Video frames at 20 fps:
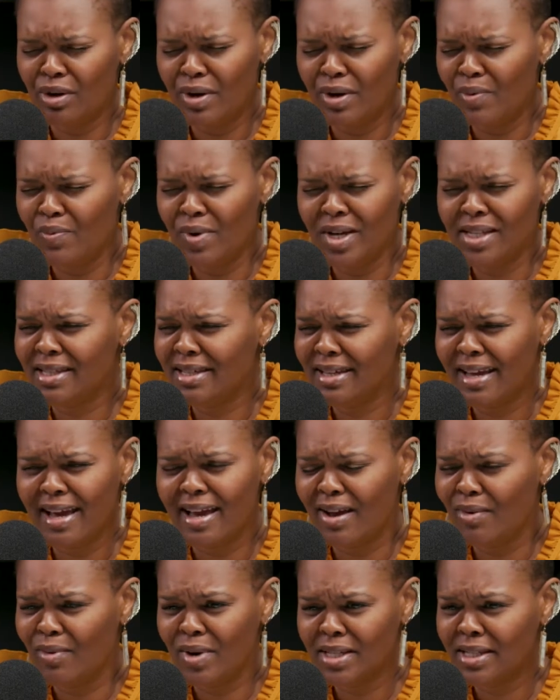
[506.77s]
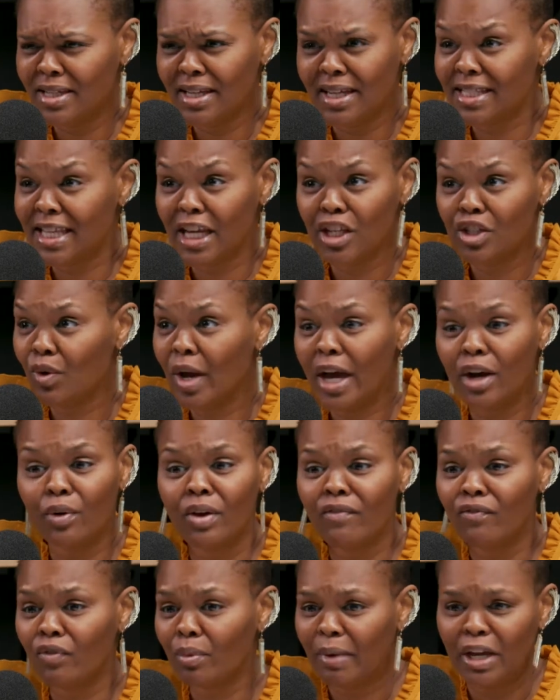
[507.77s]
It wasn't because I still had her
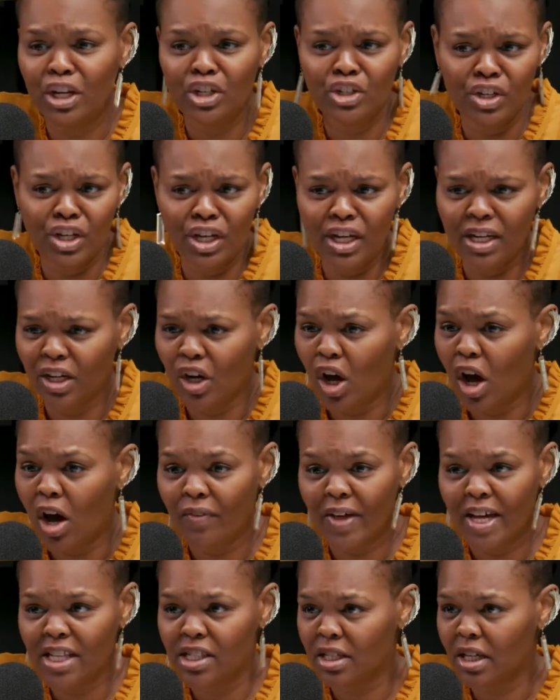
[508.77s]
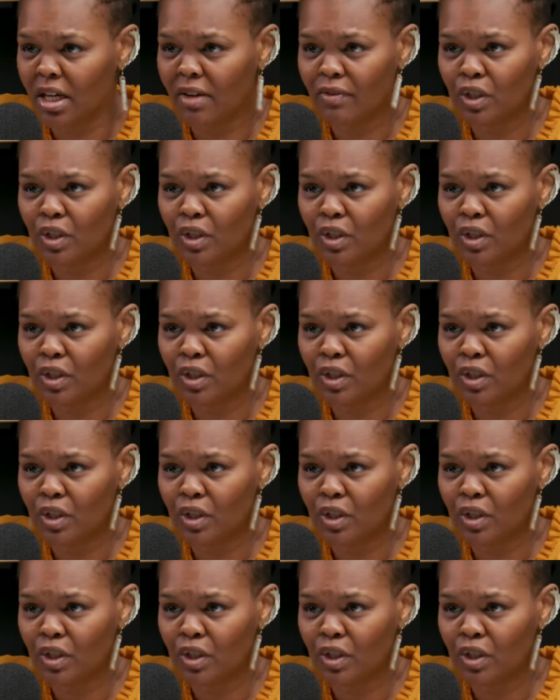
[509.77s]
information and all that stuff.